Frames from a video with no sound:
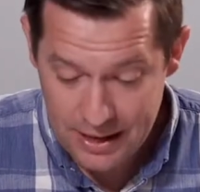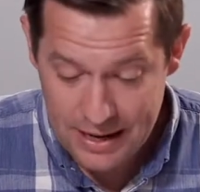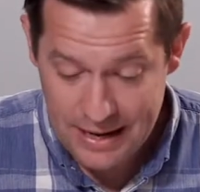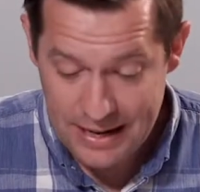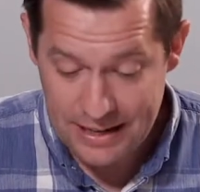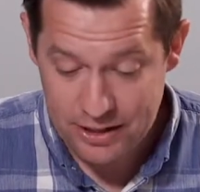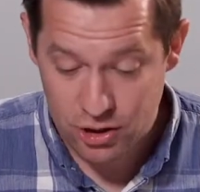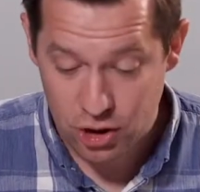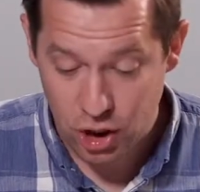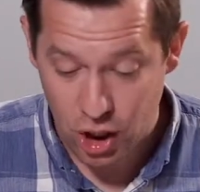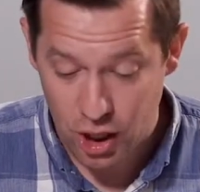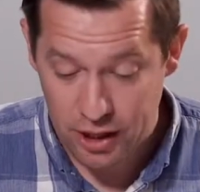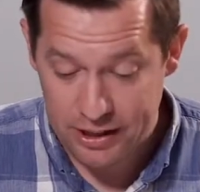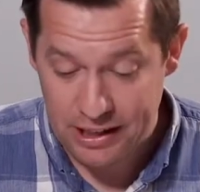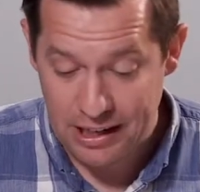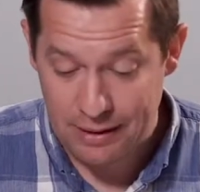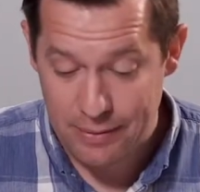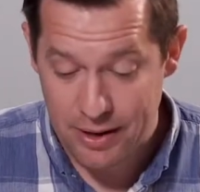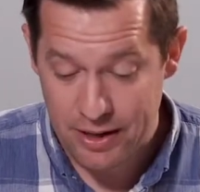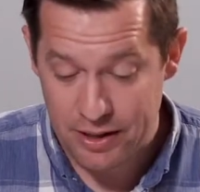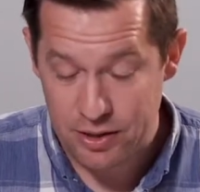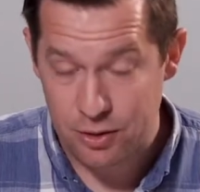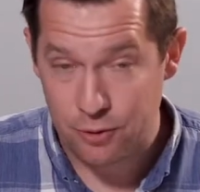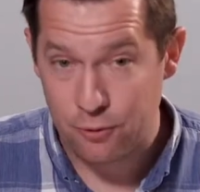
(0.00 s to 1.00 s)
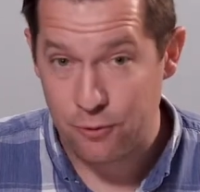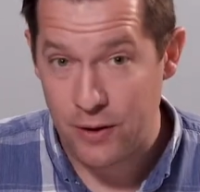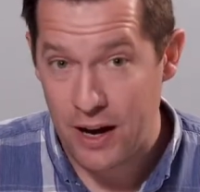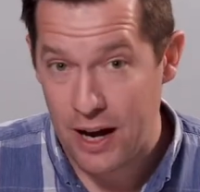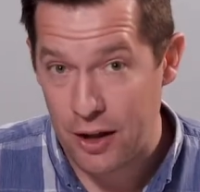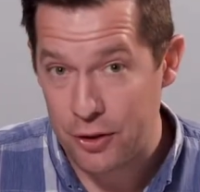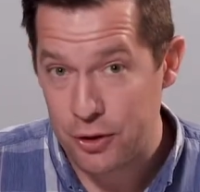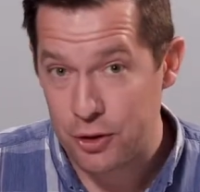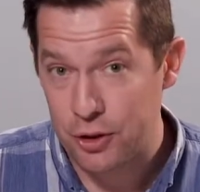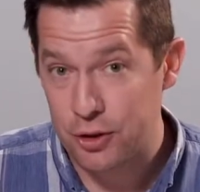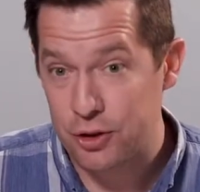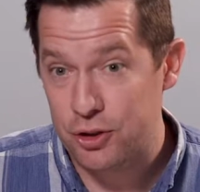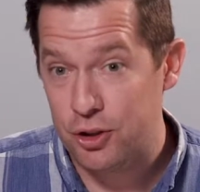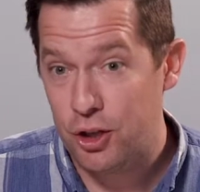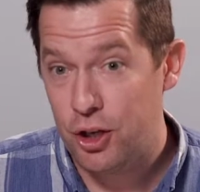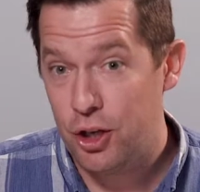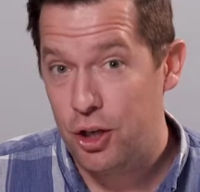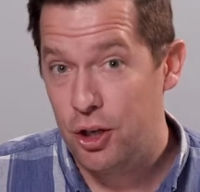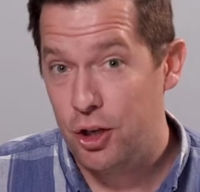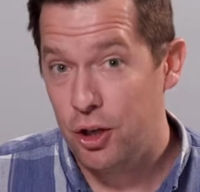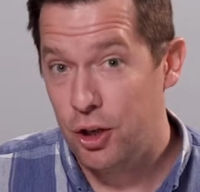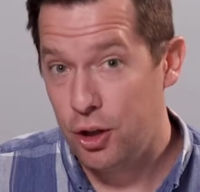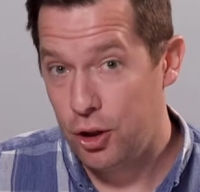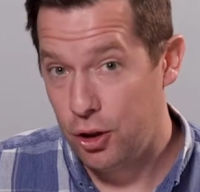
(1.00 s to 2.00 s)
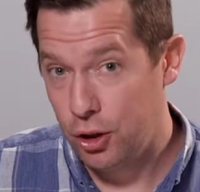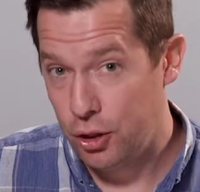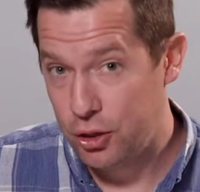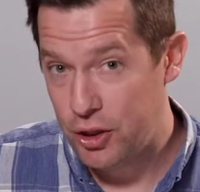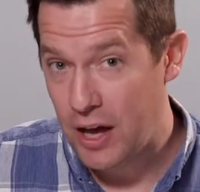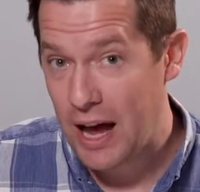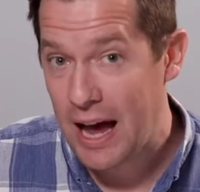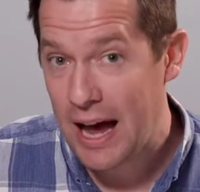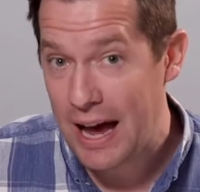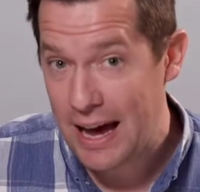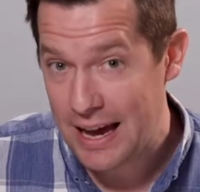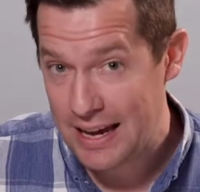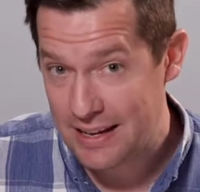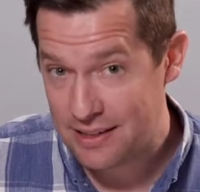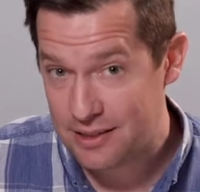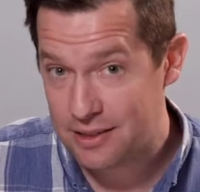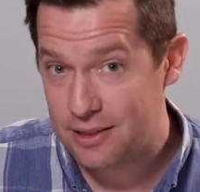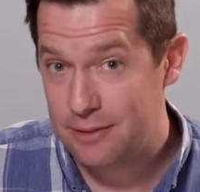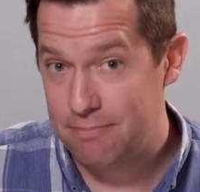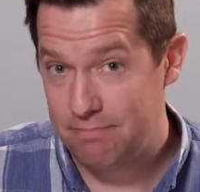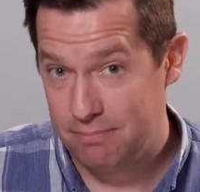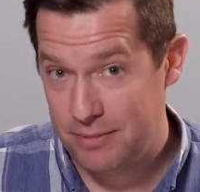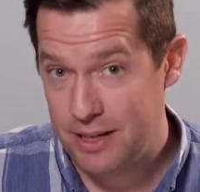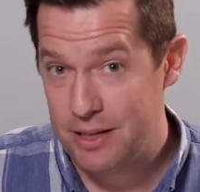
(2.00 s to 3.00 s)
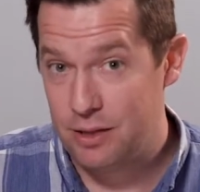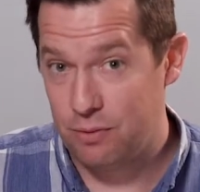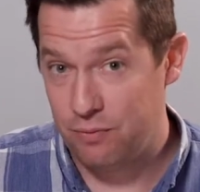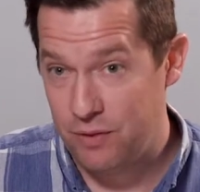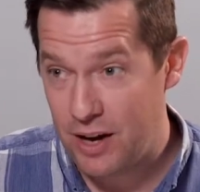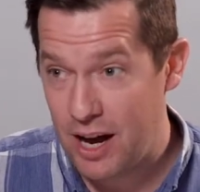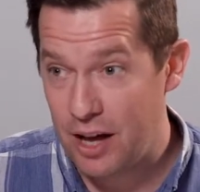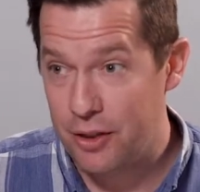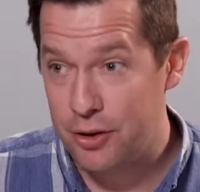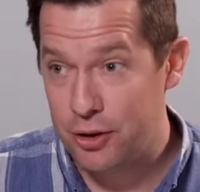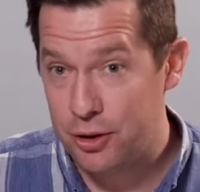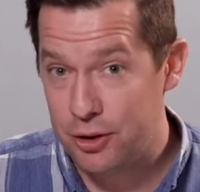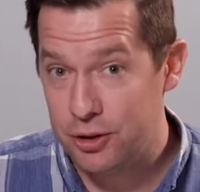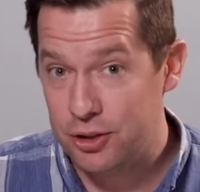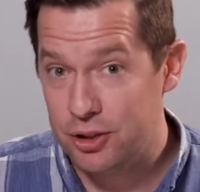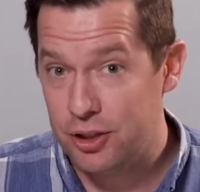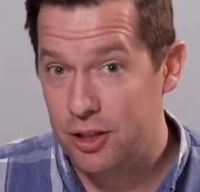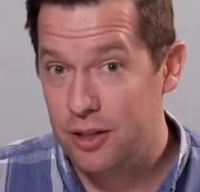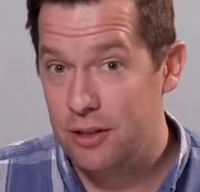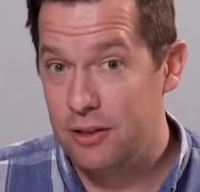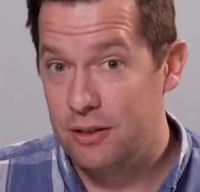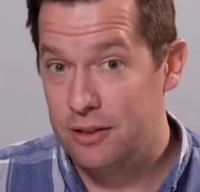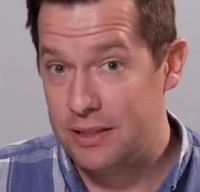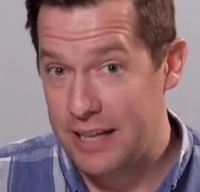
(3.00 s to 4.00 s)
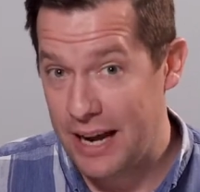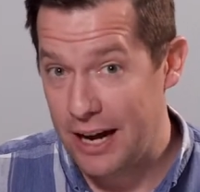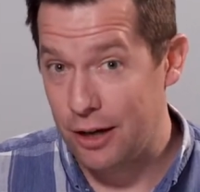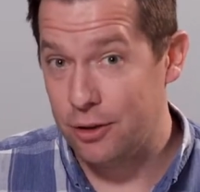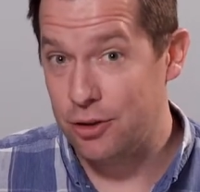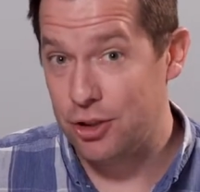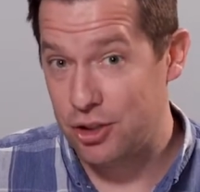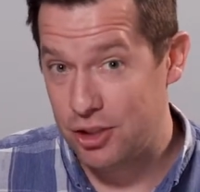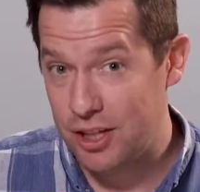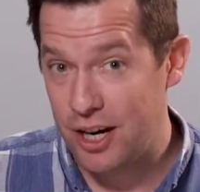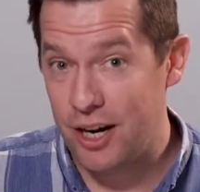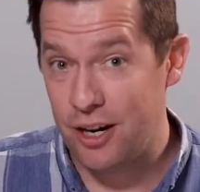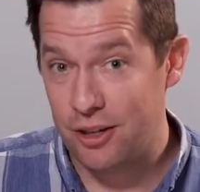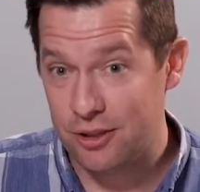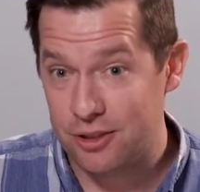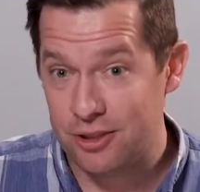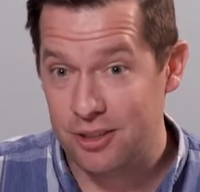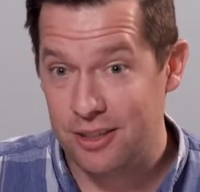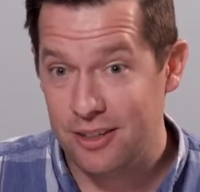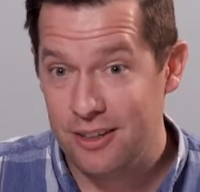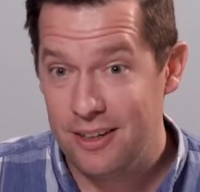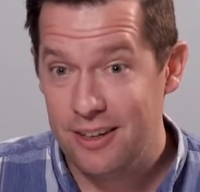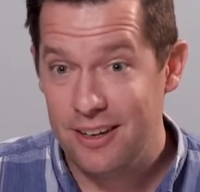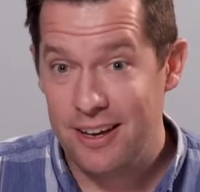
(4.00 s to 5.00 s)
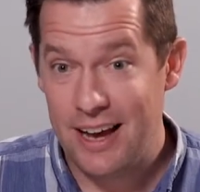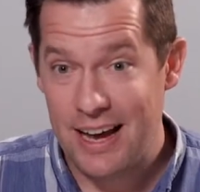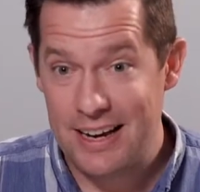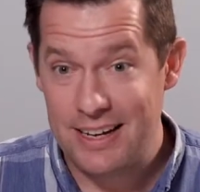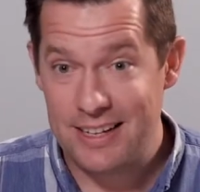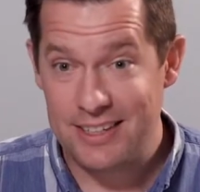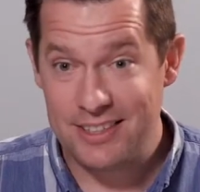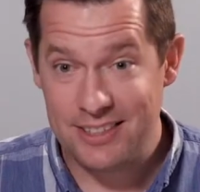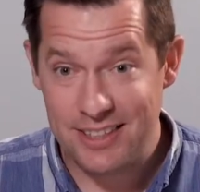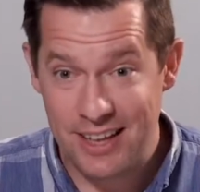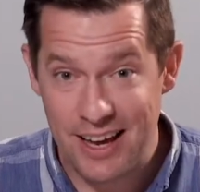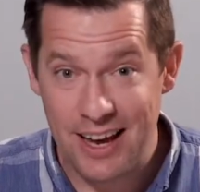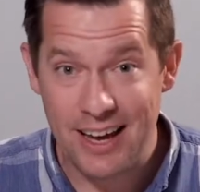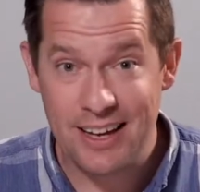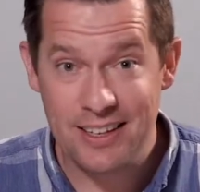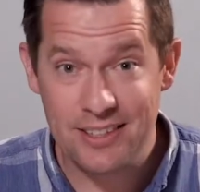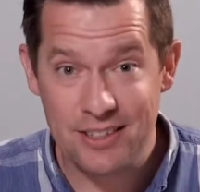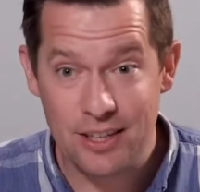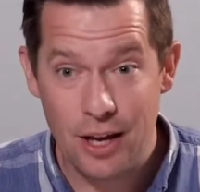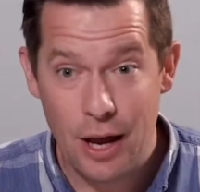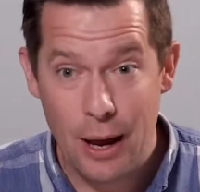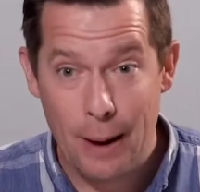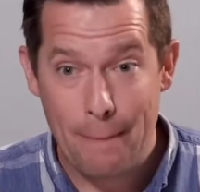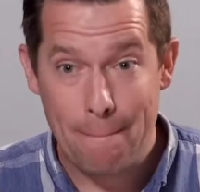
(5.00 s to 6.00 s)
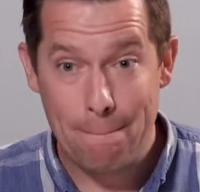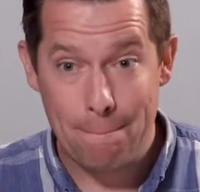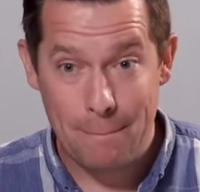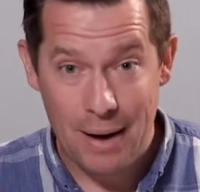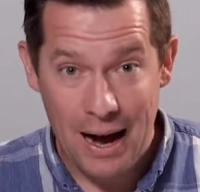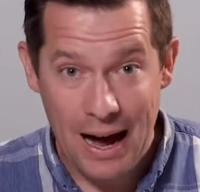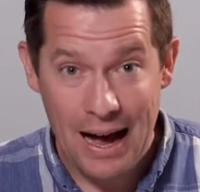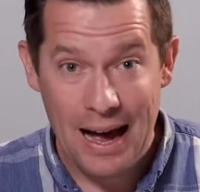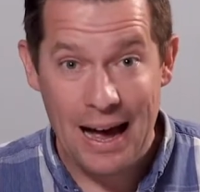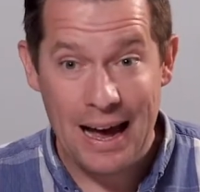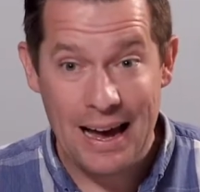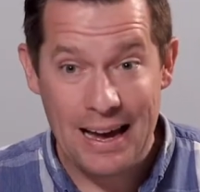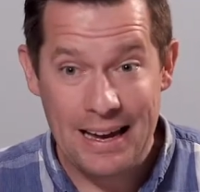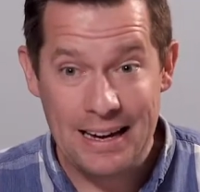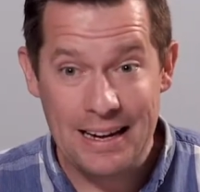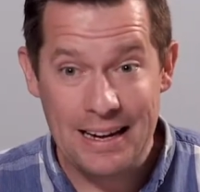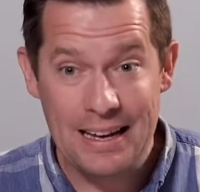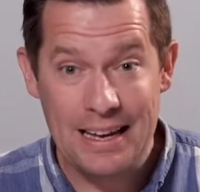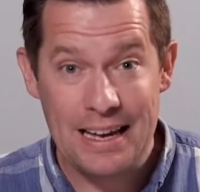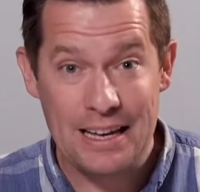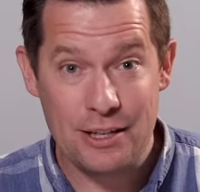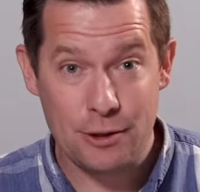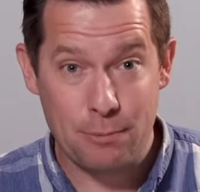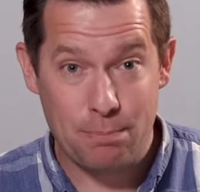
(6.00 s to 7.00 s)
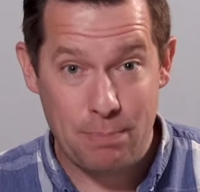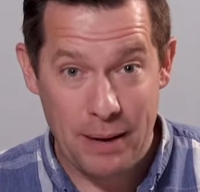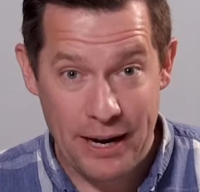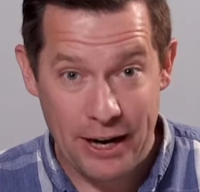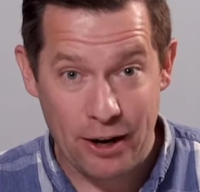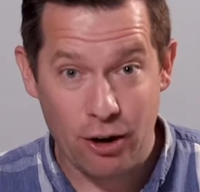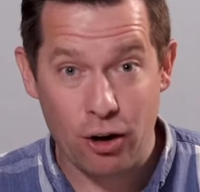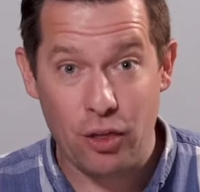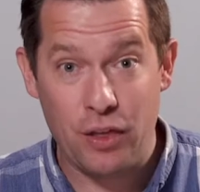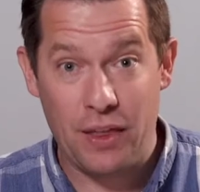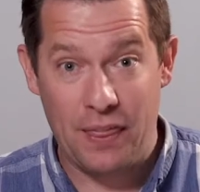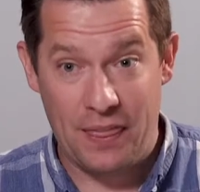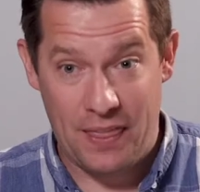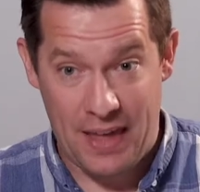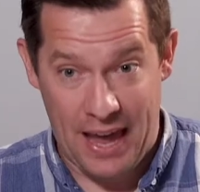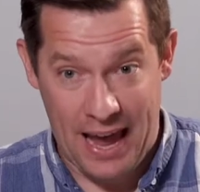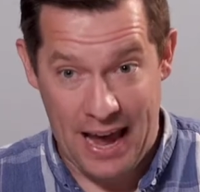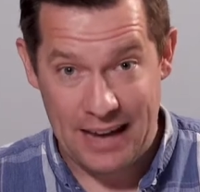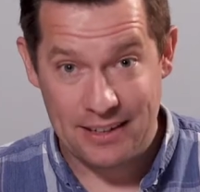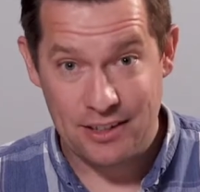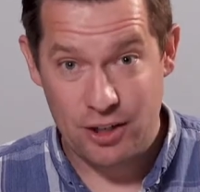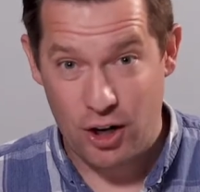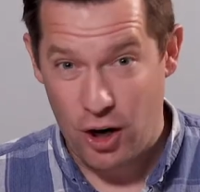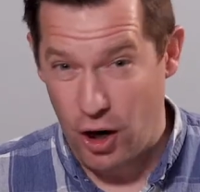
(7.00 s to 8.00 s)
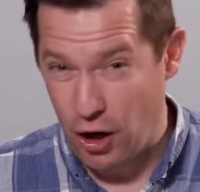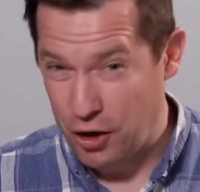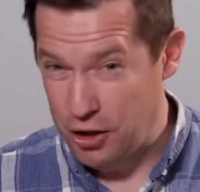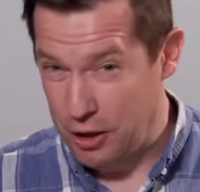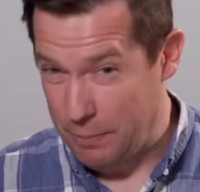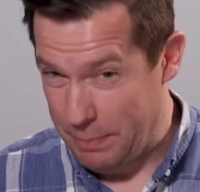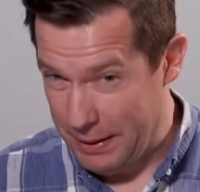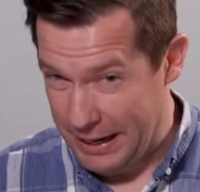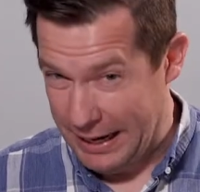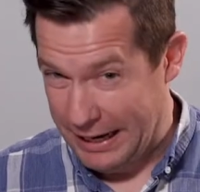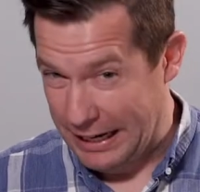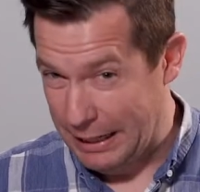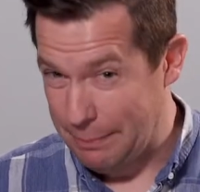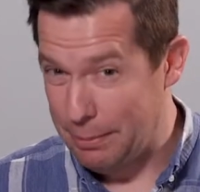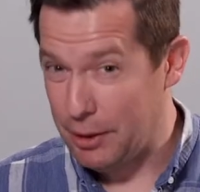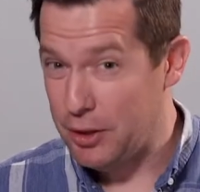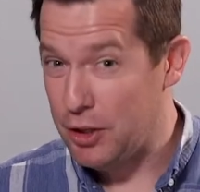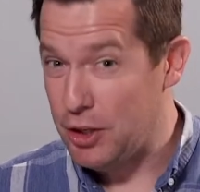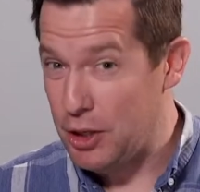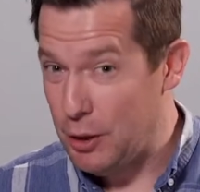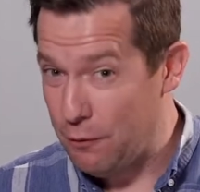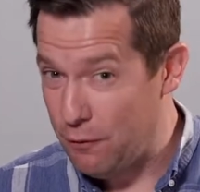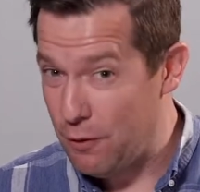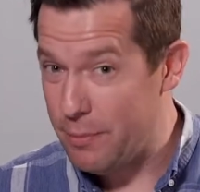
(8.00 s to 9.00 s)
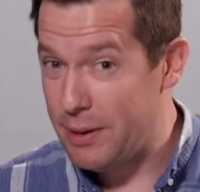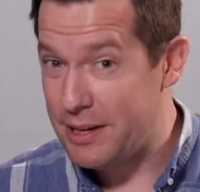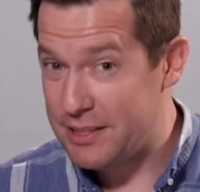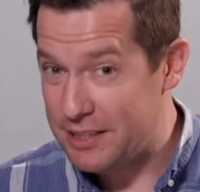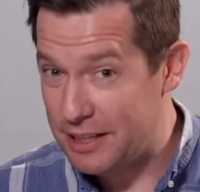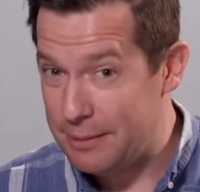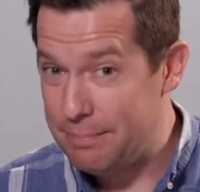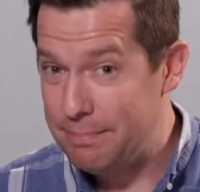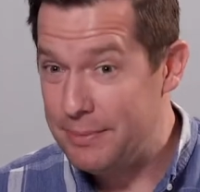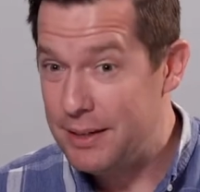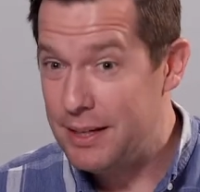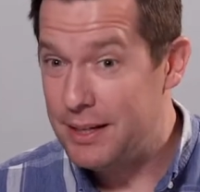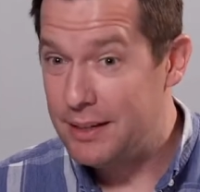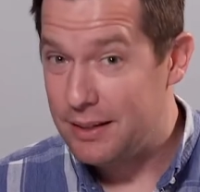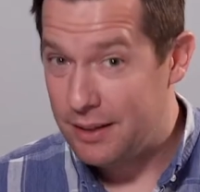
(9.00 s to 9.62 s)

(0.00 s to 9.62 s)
He's talking about his father's thighs, his father's downstairs. And he says, mine is bigger than that. Are you picking up on the euphemism?